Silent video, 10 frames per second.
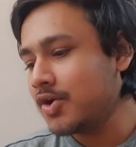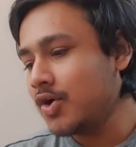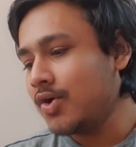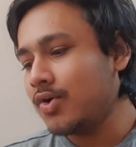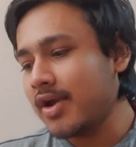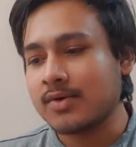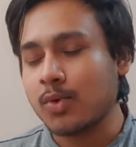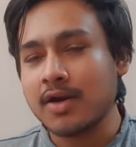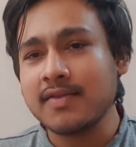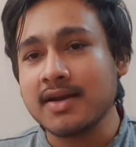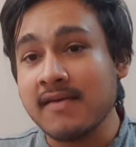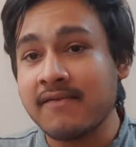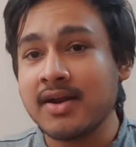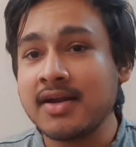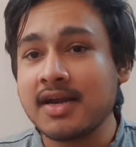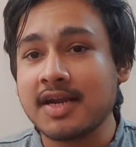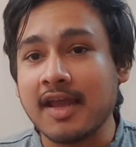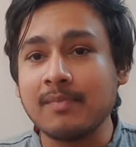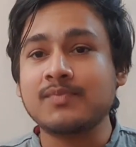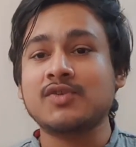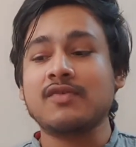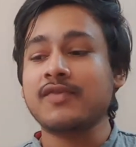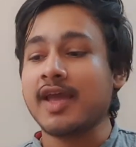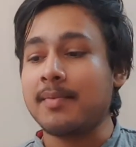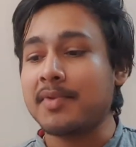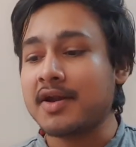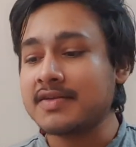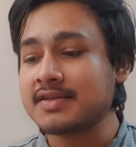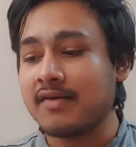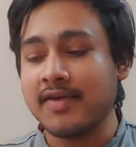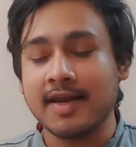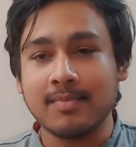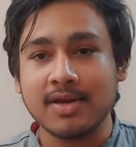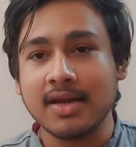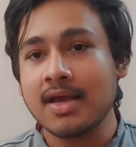Okay, what are the different types of cameras available?